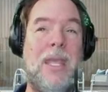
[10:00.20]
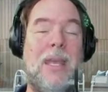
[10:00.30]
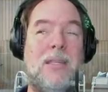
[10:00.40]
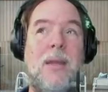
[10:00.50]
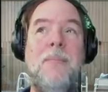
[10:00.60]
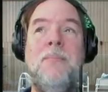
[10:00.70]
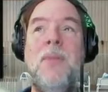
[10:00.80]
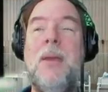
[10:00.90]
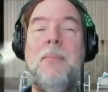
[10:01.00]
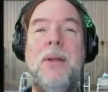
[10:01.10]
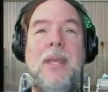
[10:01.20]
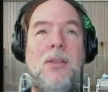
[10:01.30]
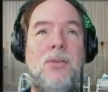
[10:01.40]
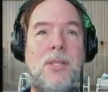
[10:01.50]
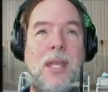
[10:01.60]
is. But the
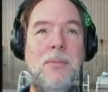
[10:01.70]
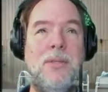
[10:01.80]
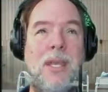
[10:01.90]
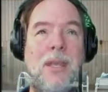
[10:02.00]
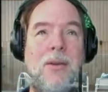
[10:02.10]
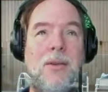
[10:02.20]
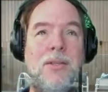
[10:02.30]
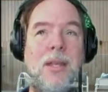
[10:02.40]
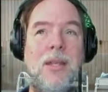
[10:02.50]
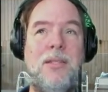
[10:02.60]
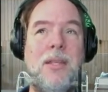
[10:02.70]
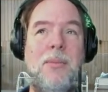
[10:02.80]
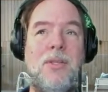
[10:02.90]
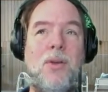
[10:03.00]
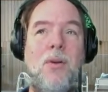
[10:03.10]
interesting I'm saying here is,
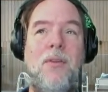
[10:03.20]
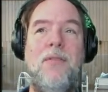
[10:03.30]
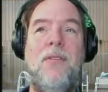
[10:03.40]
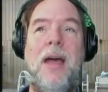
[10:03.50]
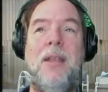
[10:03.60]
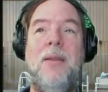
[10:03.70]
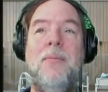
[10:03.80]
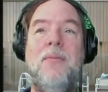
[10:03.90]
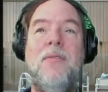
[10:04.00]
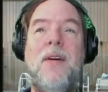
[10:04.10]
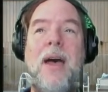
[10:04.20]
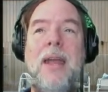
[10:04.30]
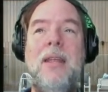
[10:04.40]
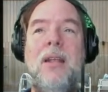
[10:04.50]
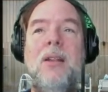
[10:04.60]
let's go over to Find.
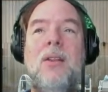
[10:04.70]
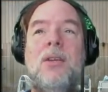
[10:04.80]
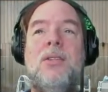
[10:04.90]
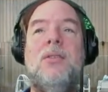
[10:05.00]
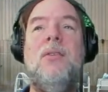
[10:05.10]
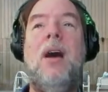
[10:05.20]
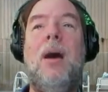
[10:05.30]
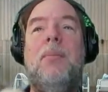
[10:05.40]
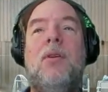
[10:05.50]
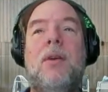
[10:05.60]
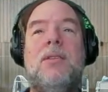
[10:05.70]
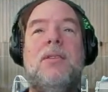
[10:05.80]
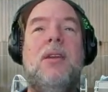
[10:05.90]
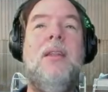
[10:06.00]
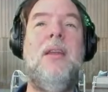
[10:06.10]
Find looks up
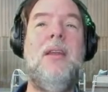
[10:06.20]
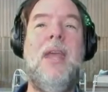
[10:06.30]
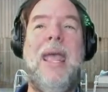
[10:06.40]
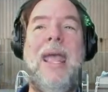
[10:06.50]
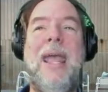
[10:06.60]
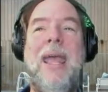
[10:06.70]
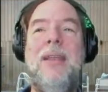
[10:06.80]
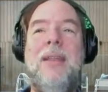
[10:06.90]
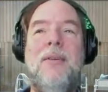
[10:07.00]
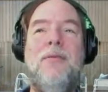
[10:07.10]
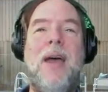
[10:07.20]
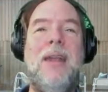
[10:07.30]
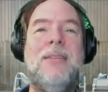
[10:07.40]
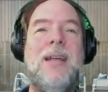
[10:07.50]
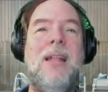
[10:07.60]
Kristen and
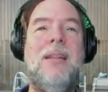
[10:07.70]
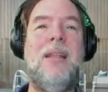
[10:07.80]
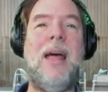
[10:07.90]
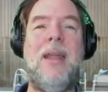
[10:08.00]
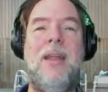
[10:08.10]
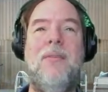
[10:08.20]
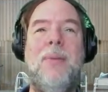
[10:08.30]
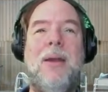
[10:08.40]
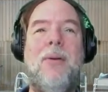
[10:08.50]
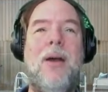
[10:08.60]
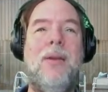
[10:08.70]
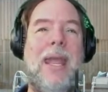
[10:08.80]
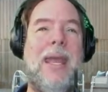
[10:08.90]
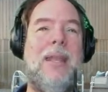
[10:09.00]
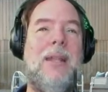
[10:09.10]
finds a lot of background
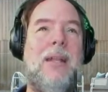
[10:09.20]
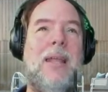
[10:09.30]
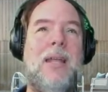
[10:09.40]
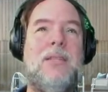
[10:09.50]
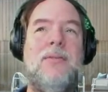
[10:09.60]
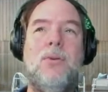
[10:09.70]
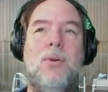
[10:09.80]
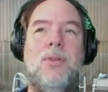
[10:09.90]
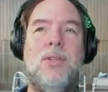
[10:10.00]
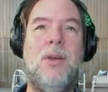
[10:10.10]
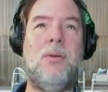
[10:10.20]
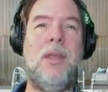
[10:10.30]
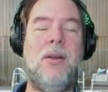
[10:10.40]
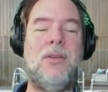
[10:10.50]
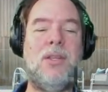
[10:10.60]
and lots of sources out
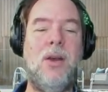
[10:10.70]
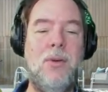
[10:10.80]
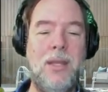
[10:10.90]
there. So